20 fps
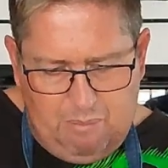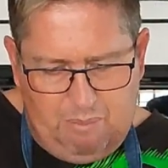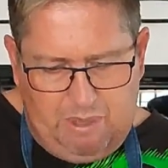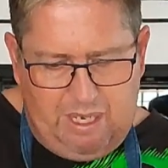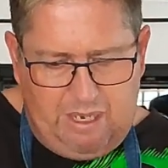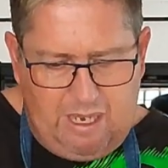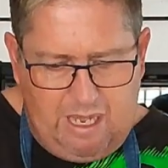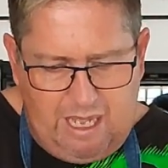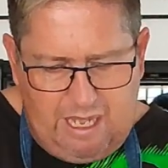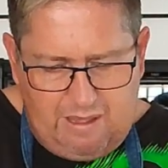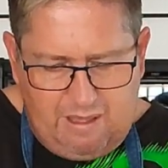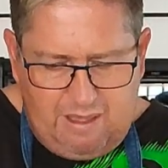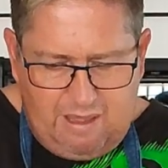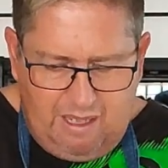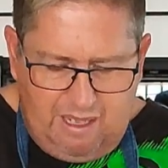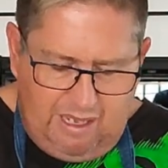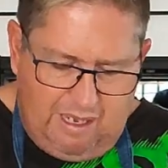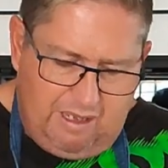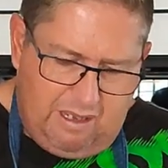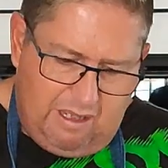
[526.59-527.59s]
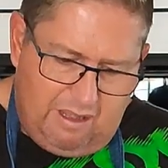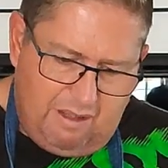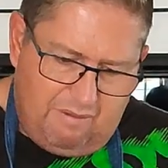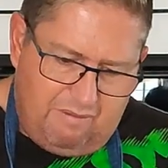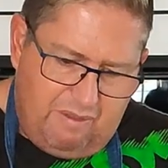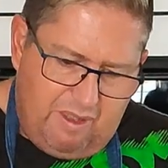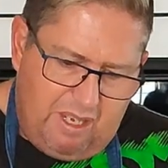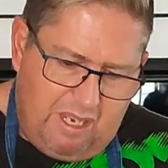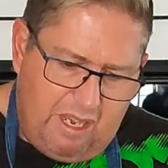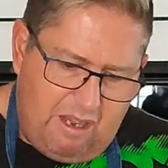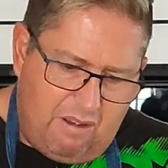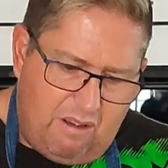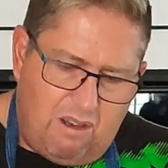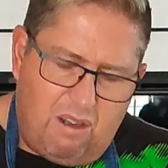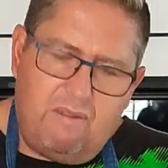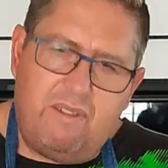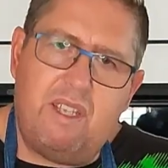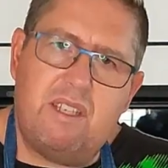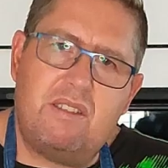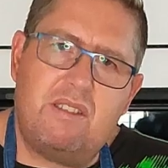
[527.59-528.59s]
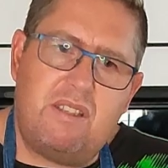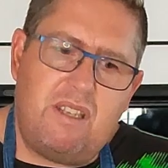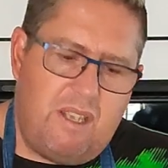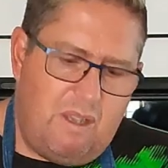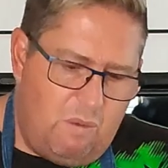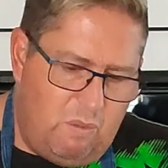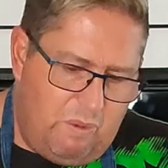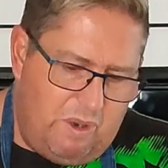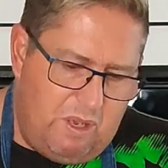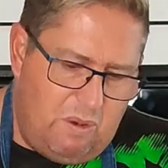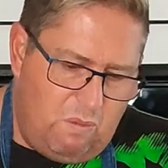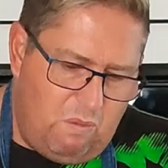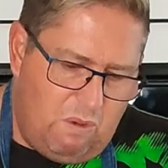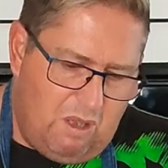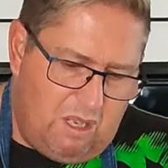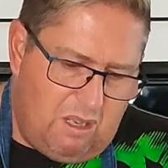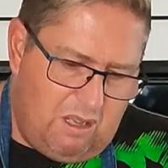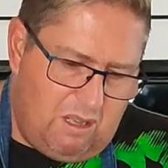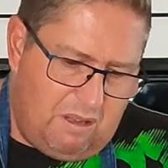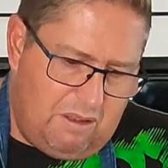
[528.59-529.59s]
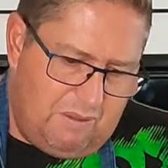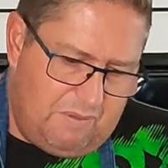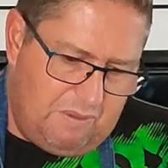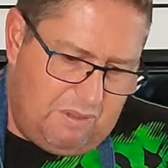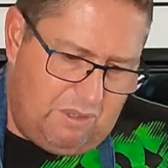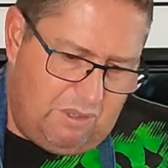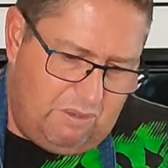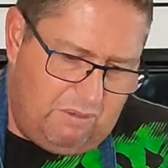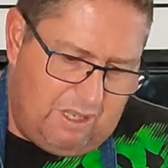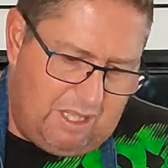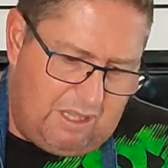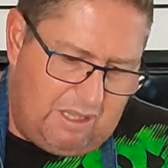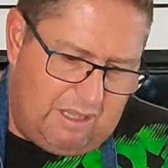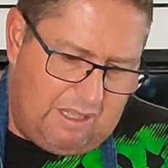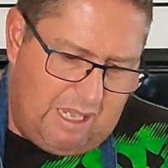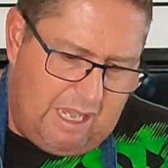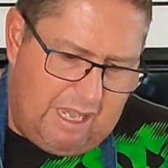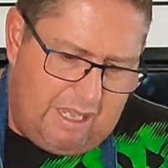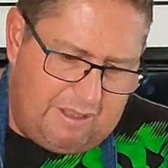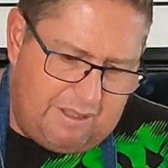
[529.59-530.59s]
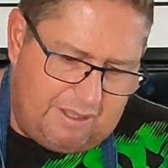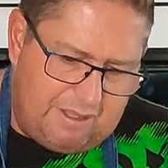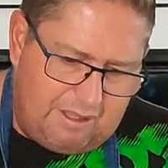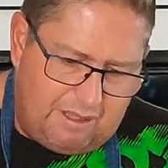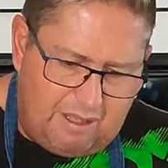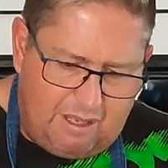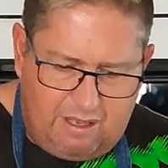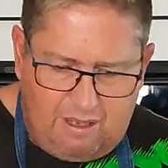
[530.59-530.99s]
But at the end of the video, obviously we will do a test